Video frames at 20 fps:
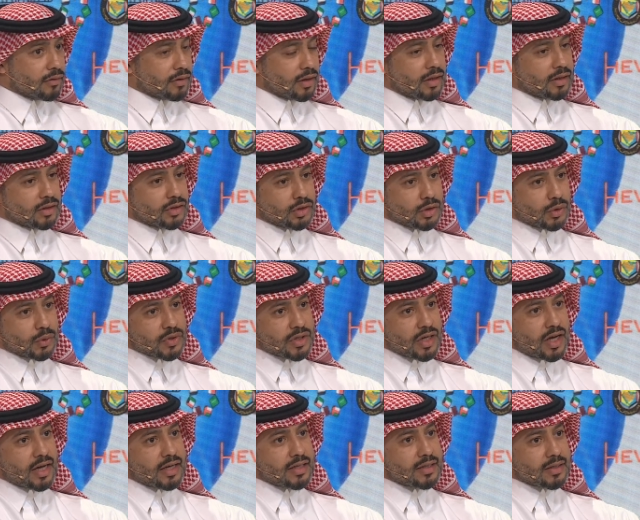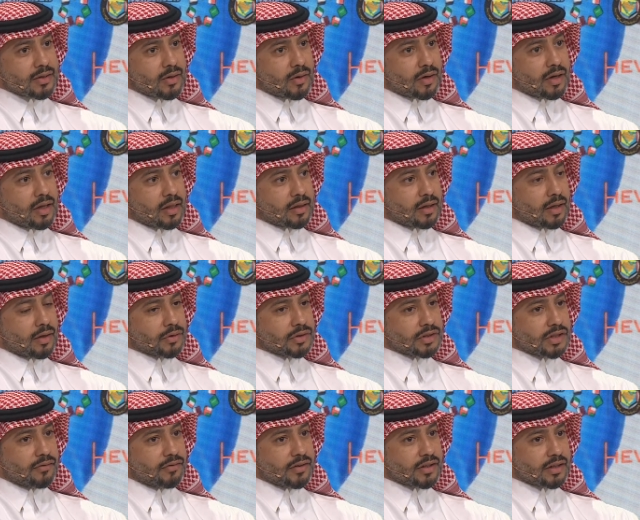in geroscience or healthy
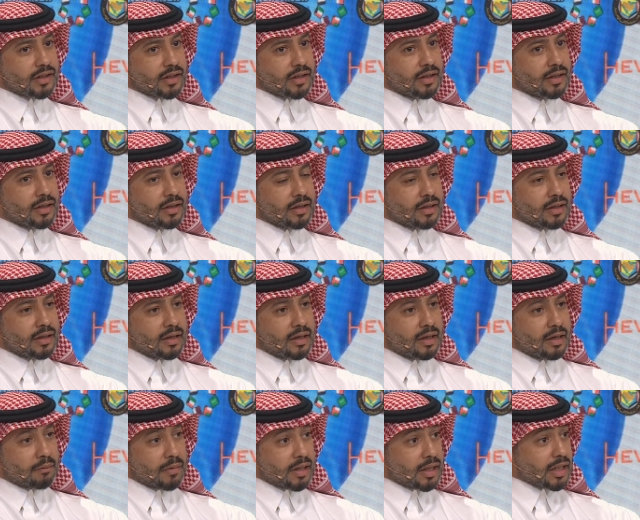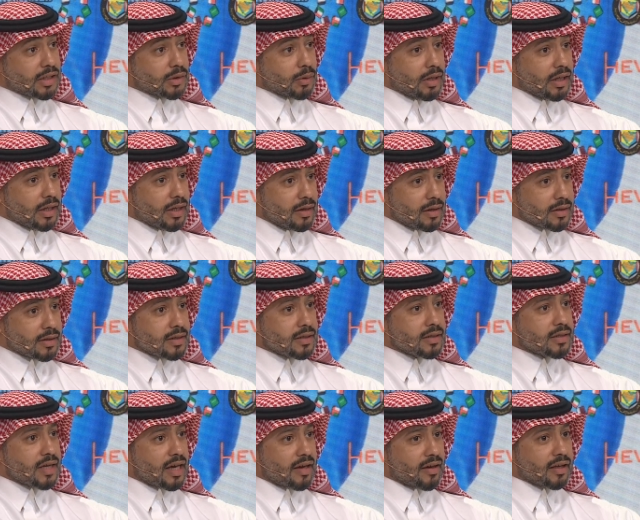longevity, but actually,
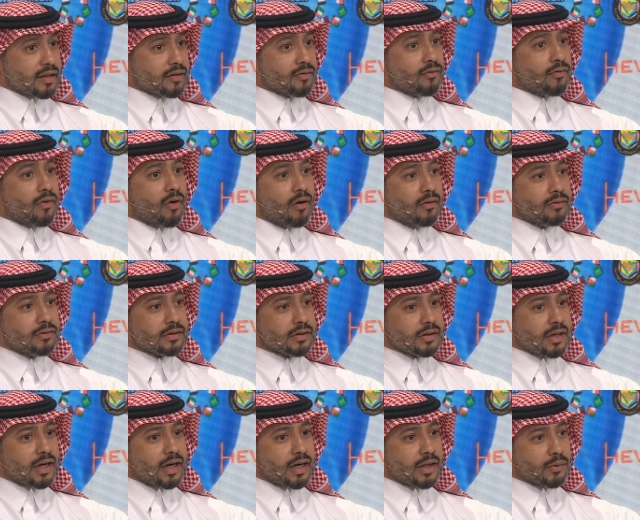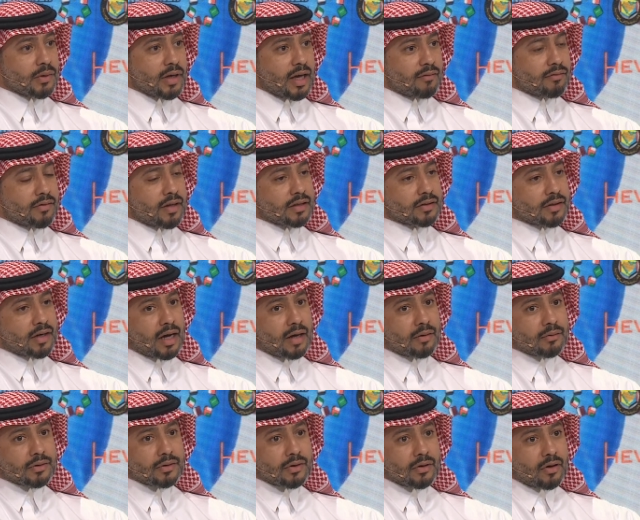since I get involved, and we have that
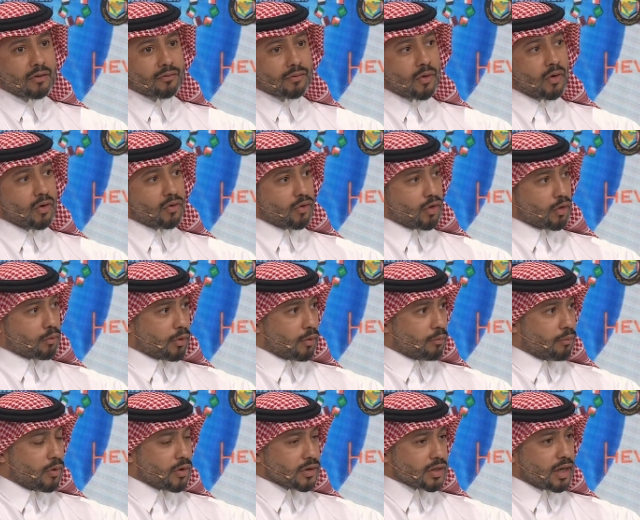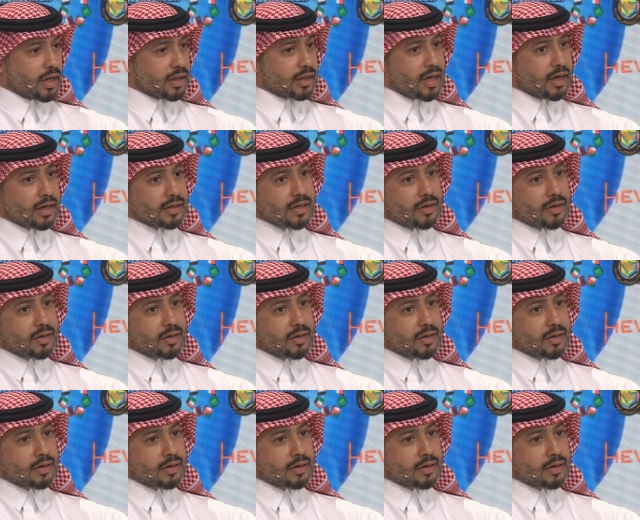round of call for proposal at Kings Saud